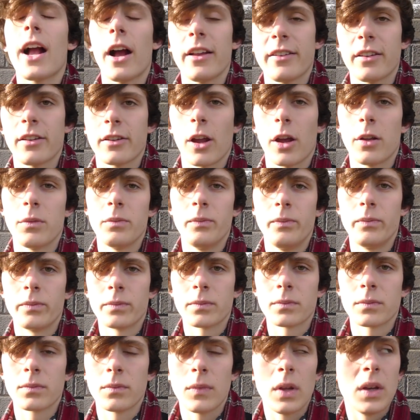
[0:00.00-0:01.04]
guys, how's it going?
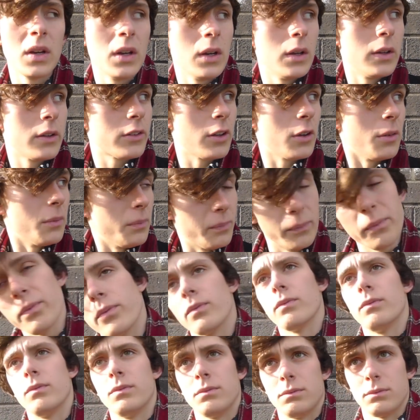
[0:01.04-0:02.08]
So,
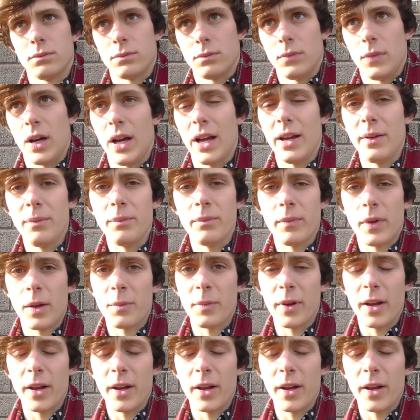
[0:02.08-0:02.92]
I'm at